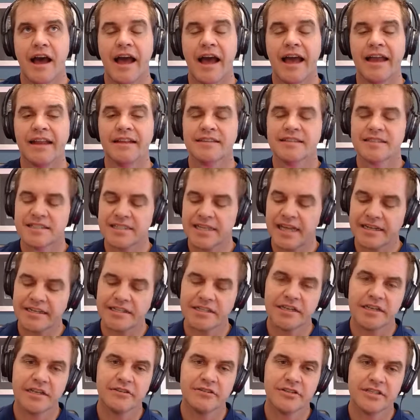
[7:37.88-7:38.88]
I had
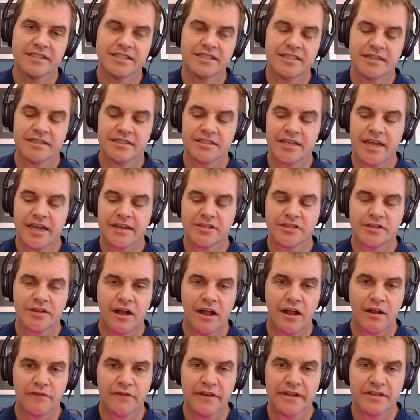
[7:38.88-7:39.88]
such an interesting chat to
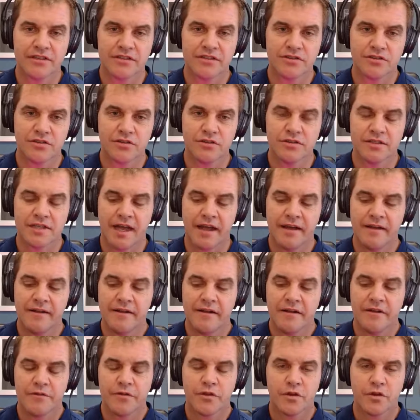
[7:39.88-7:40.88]
Alvain de Souza,
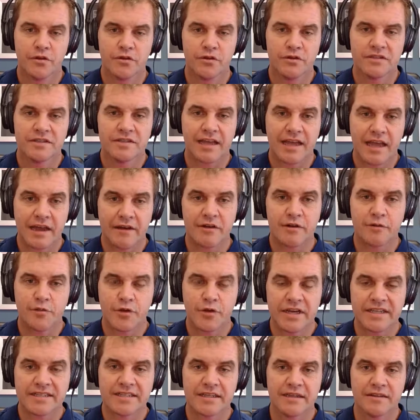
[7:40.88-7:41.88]
who's the current
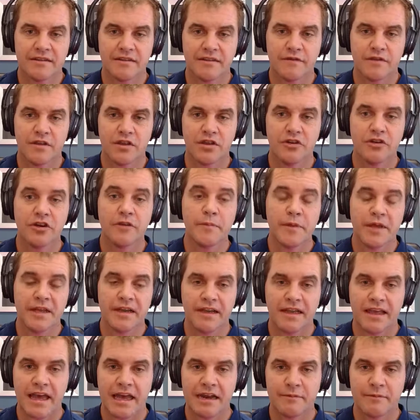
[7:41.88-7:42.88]
president of the European
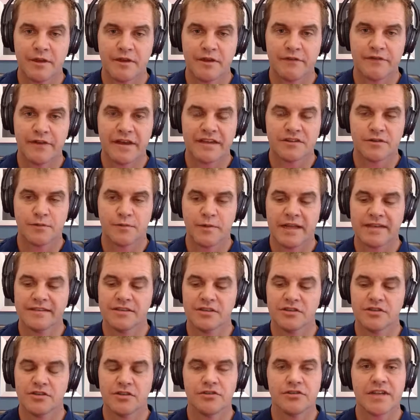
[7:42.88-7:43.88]
Academy of Facial
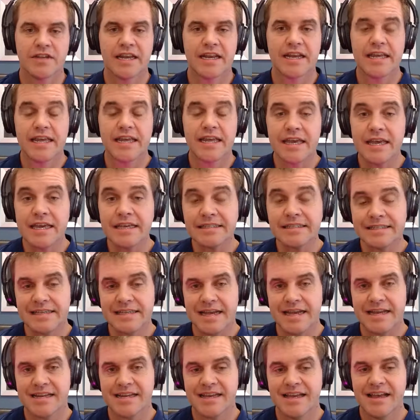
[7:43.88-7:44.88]
Plastic Surgery. And he
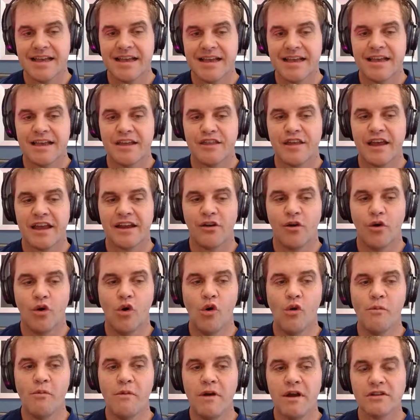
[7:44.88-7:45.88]
said that
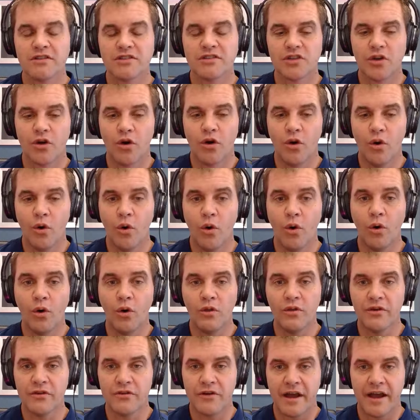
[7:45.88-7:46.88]
almost
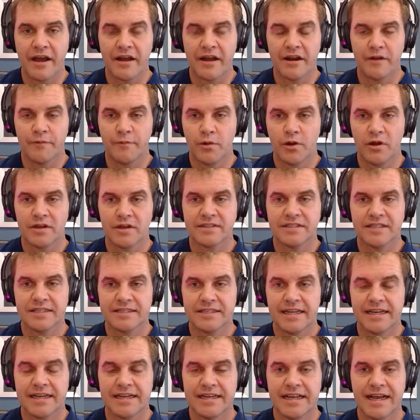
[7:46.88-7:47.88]
all the
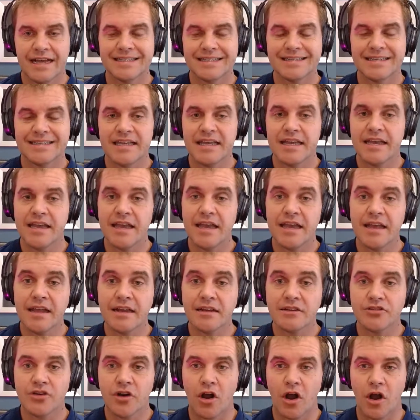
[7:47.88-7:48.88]
rhinoplasties that he does
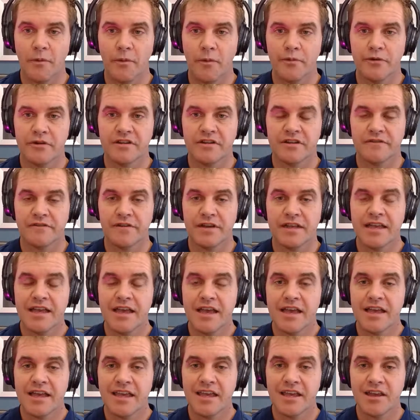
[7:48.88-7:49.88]
intraoperatively,
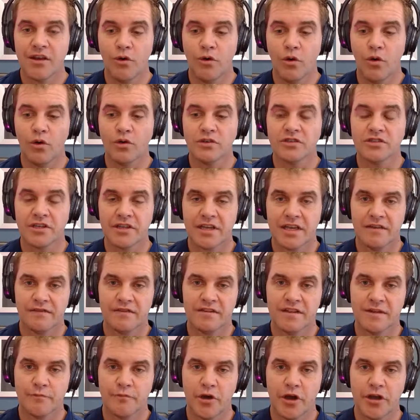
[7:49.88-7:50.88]
he also
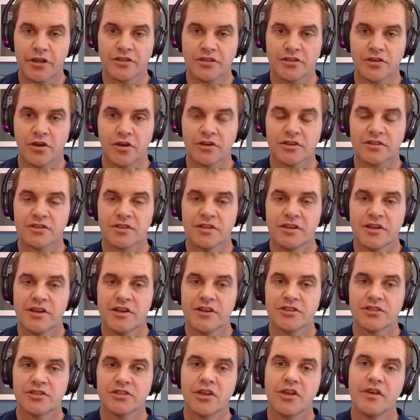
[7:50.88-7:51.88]
gives them Botox
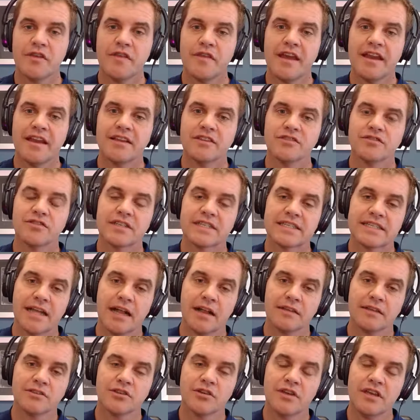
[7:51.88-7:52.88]
so that his
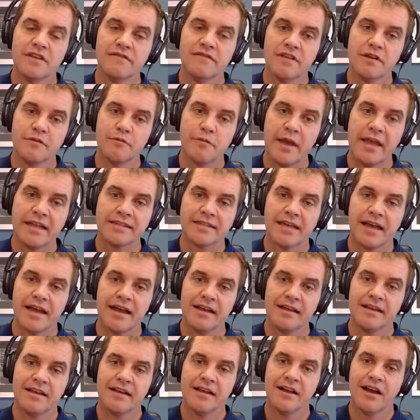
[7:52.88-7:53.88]
results are even
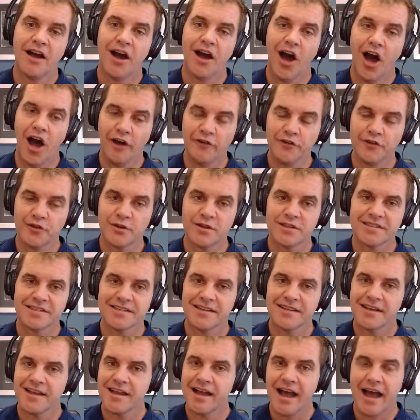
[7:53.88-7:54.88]
better afterwards.
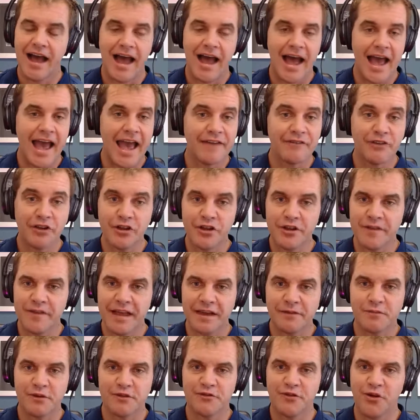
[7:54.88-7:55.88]
I haven't heard
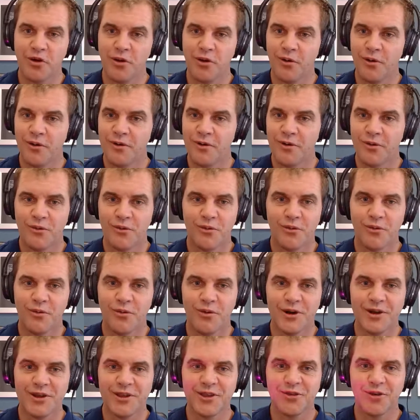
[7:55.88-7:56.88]
that before.
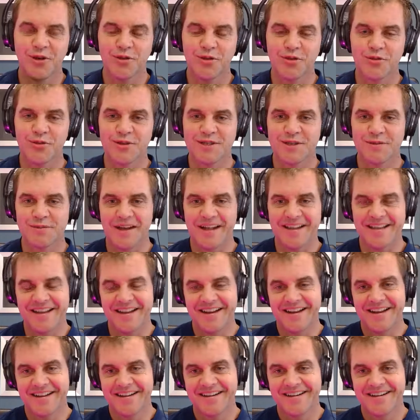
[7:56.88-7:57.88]
What are your thoughts about that?